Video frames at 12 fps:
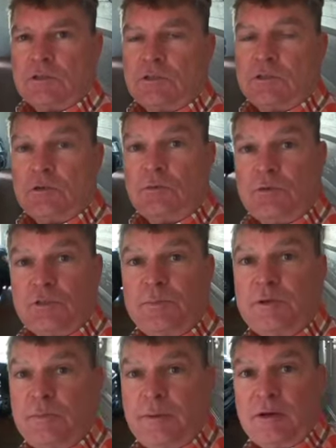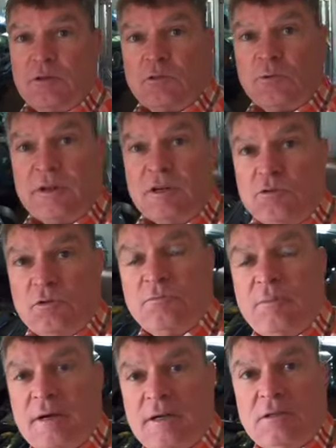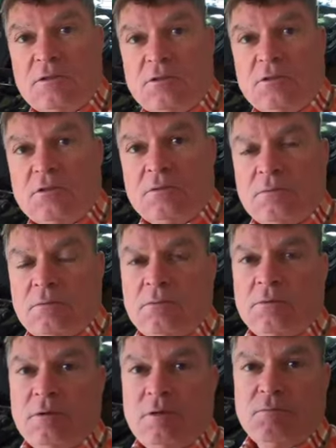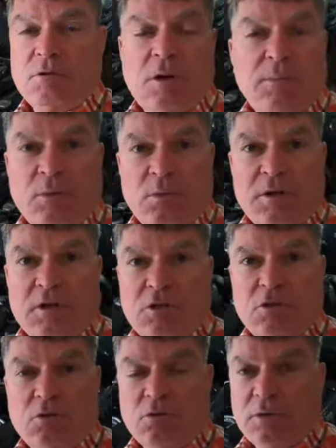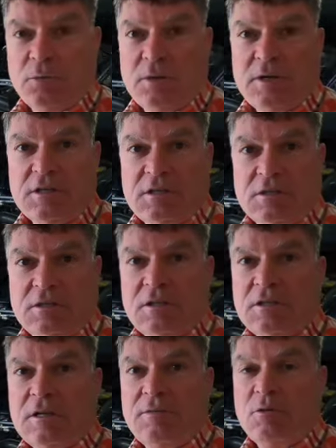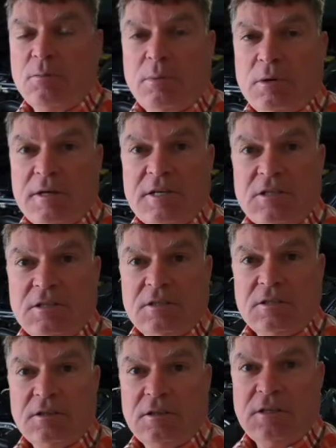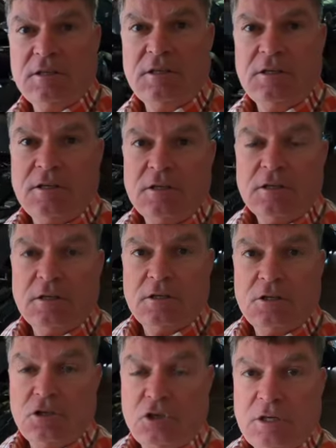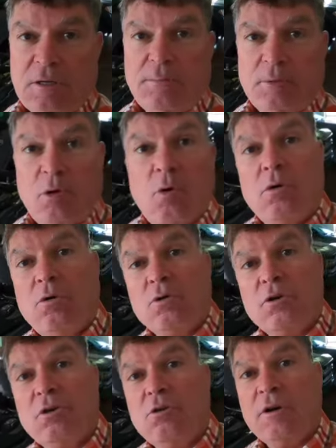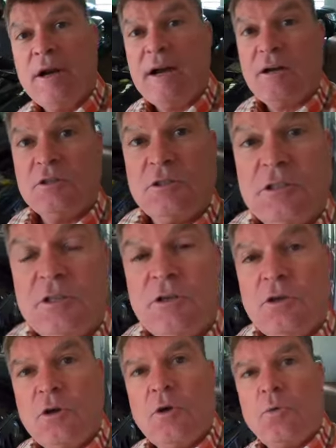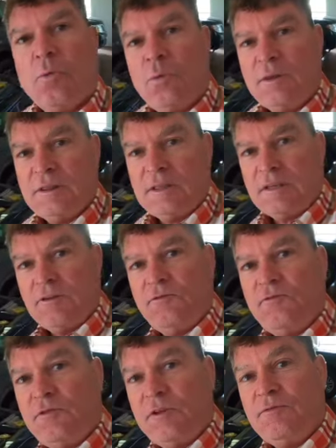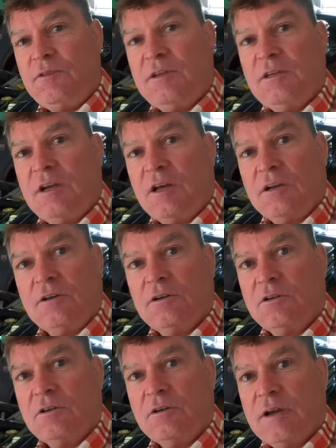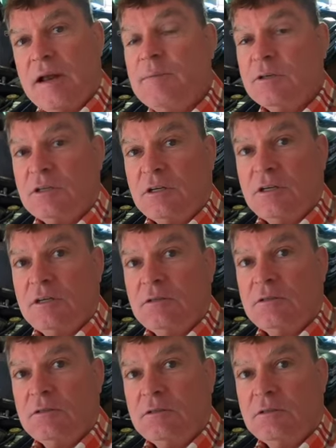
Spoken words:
So it's been about 300 miles in a couple weeks, 2 or 3 weeks, since I've replaced the Jeep oil cooler housing with the $50 Amazon